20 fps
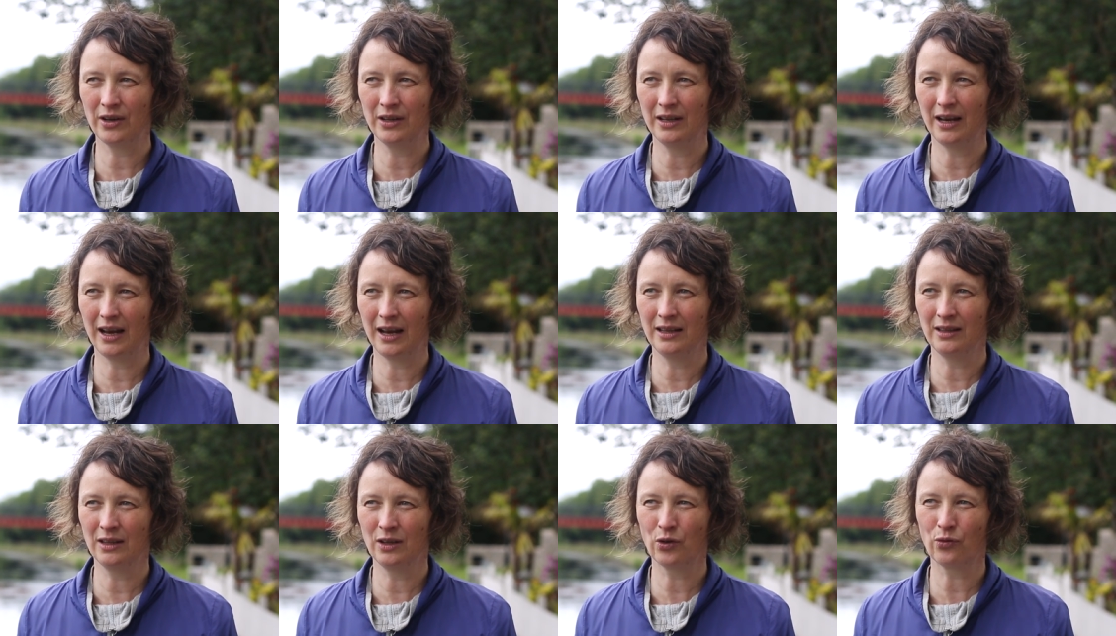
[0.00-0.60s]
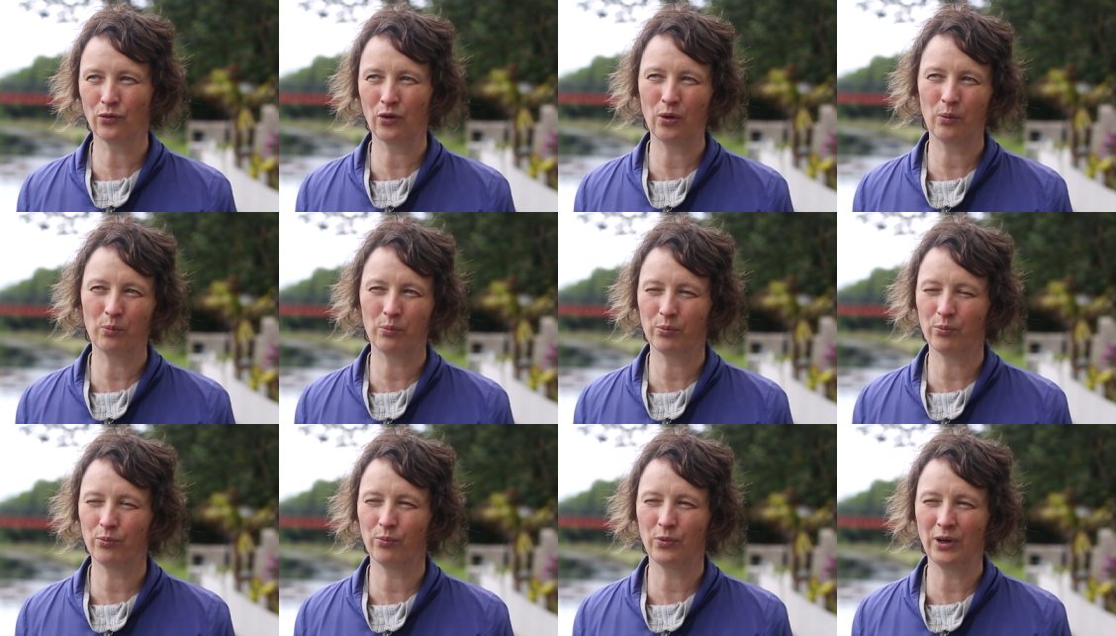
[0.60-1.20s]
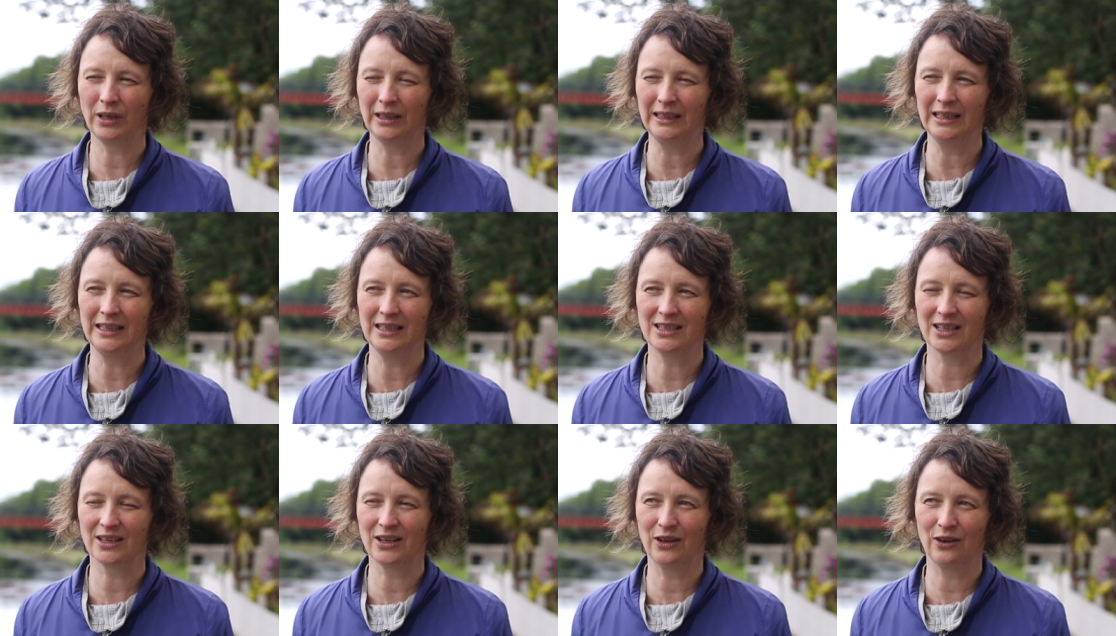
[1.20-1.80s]
and the group
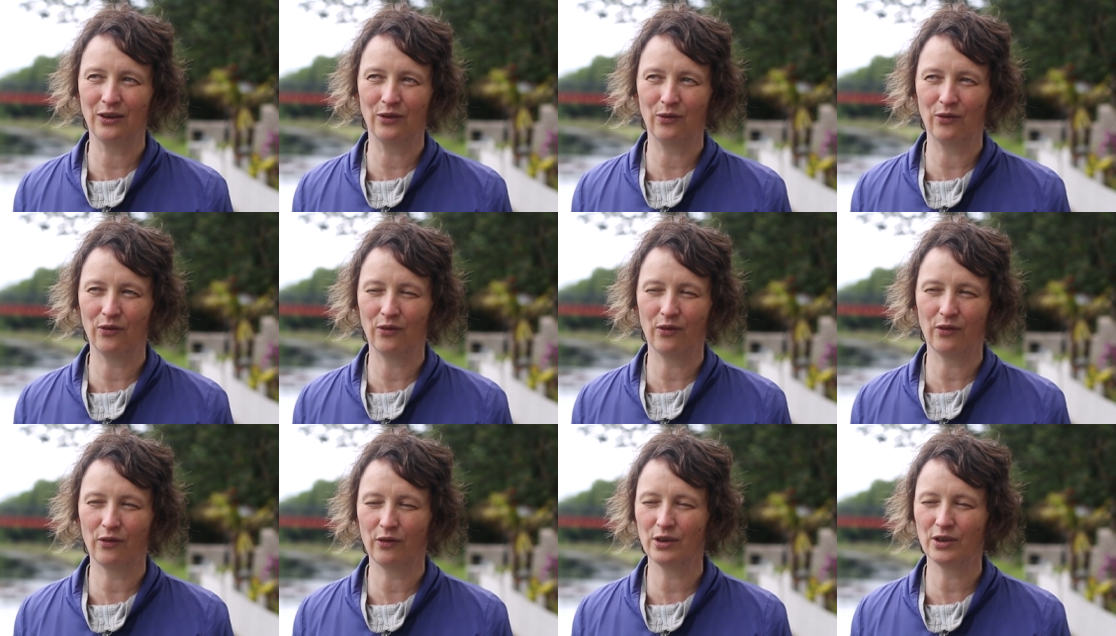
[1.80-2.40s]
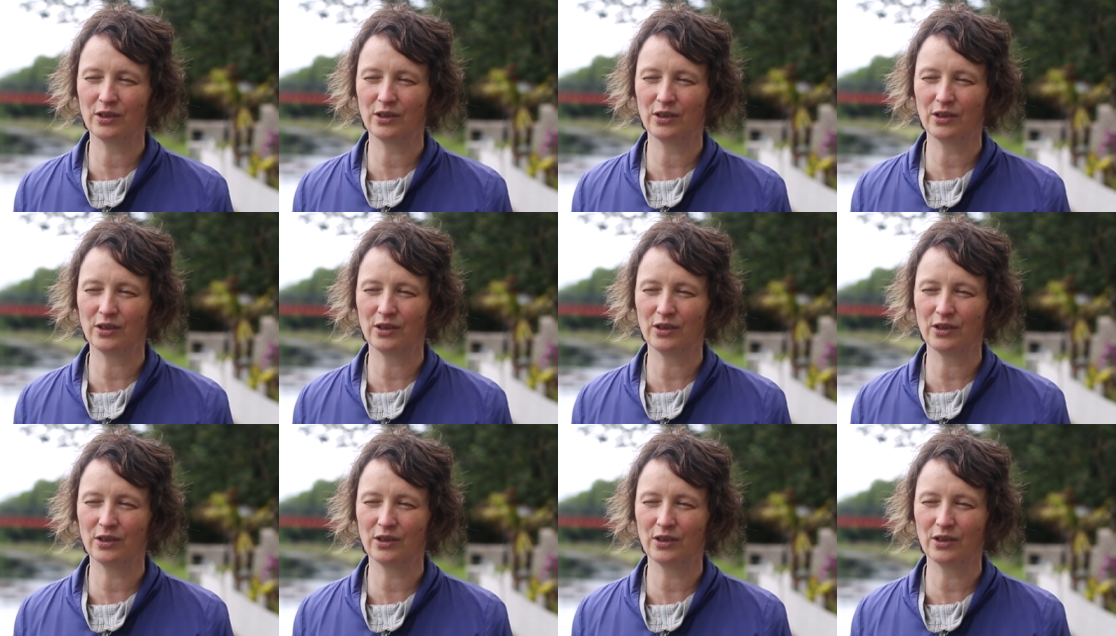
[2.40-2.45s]
really didn't